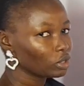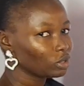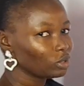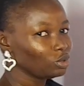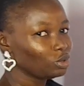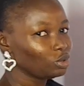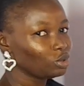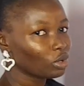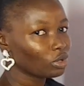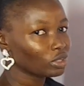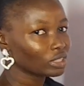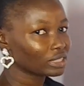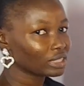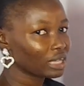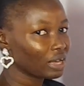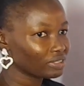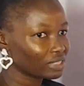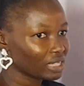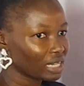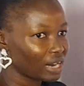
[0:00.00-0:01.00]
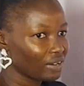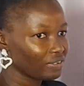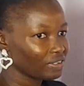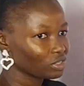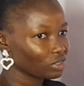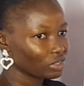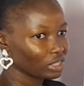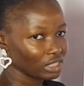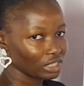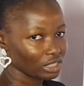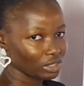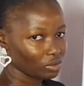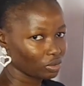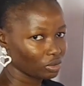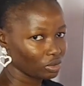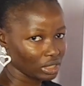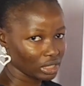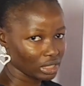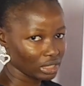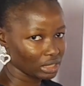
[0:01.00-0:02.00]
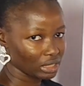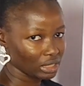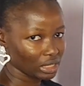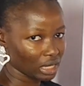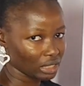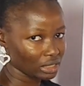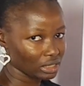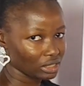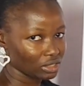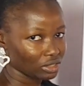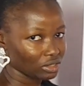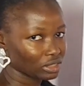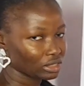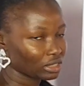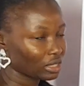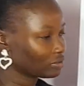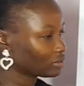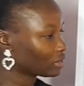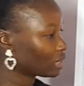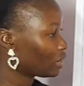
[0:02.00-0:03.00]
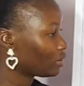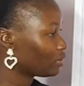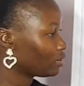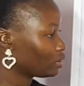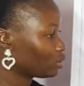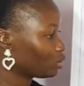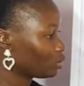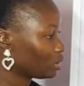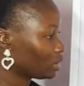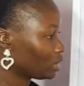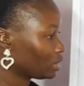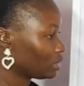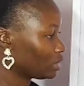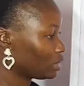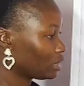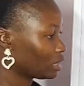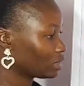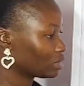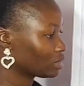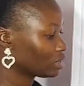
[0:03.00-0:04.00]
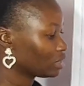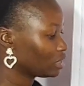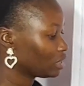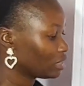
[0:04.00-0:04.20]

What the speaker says: your staff salary is already included in that. Your staff salary included in that.